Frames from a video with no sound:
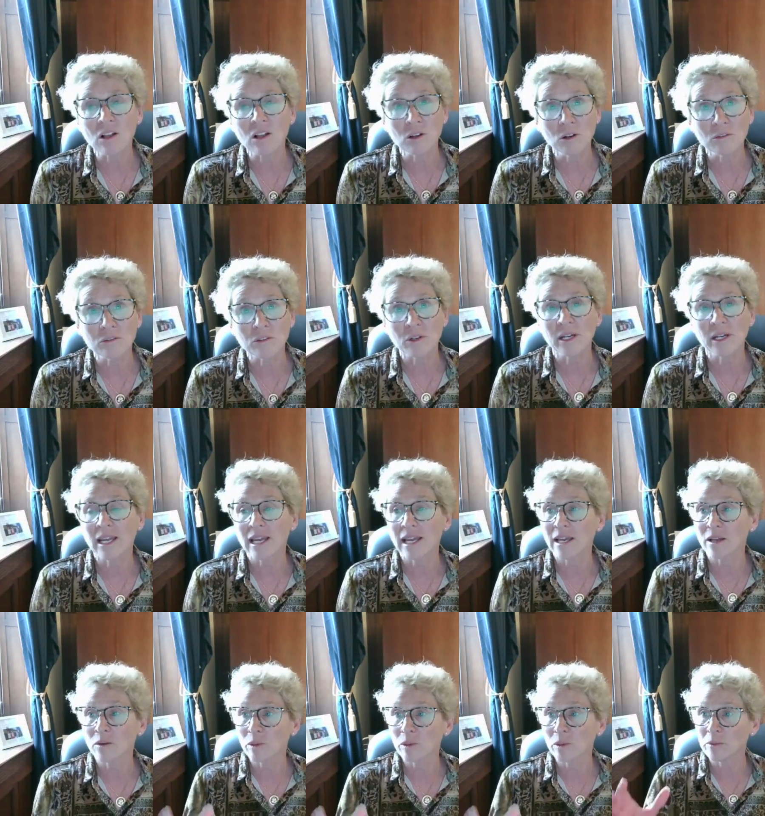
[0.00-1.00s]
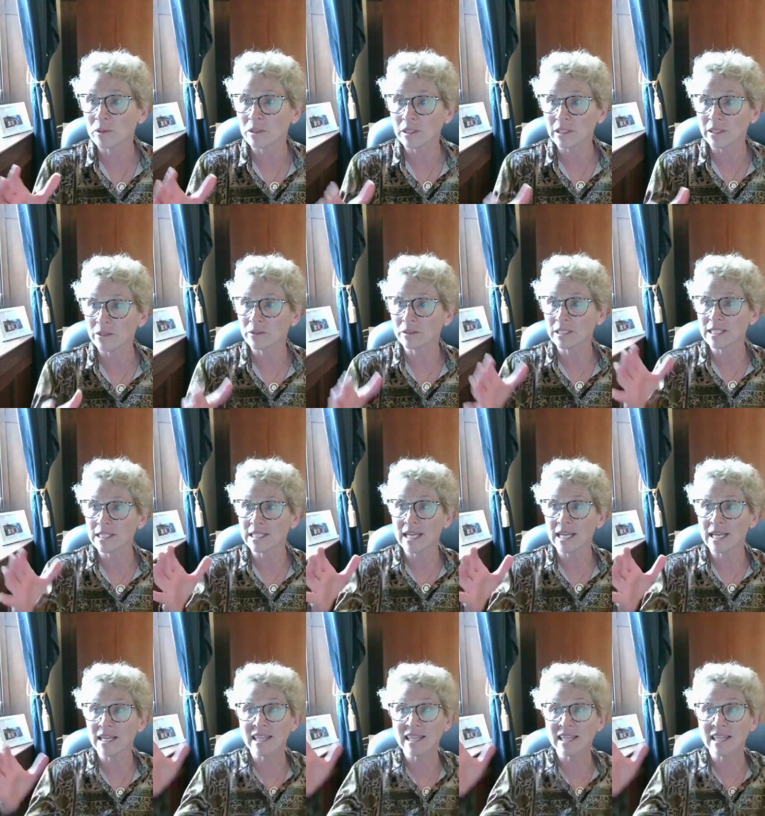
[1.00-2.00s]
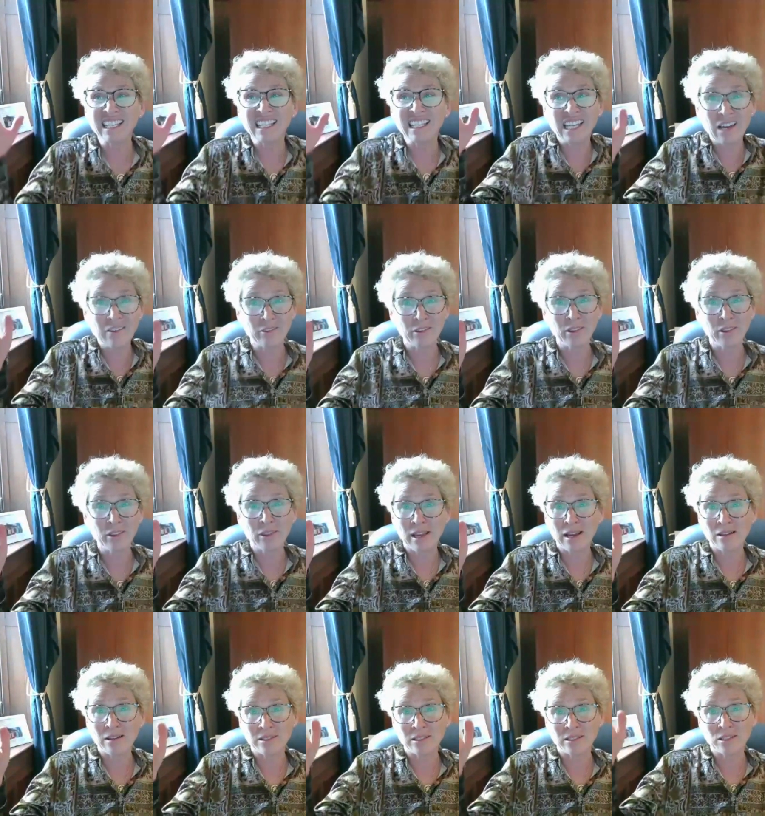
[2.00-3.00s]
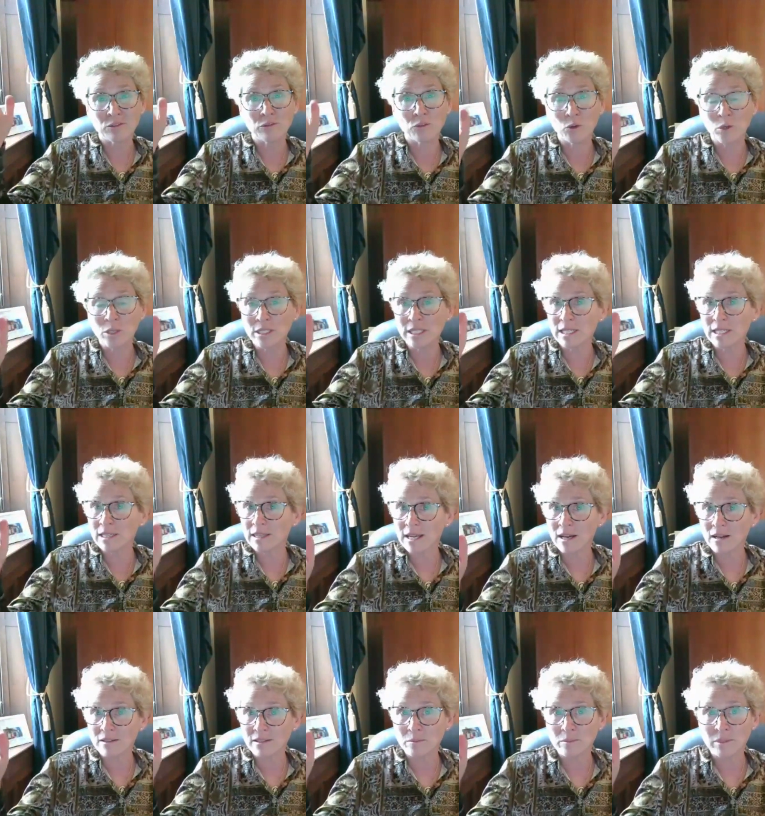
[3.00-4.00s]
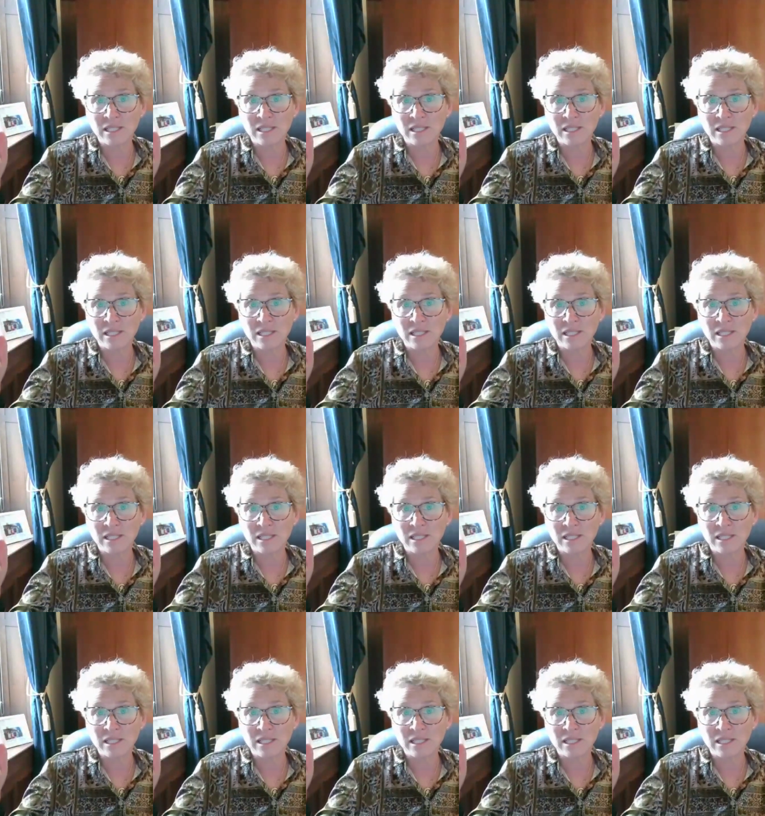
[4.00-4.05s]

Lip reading: all over again. We will literally take the 11,000 to 14,000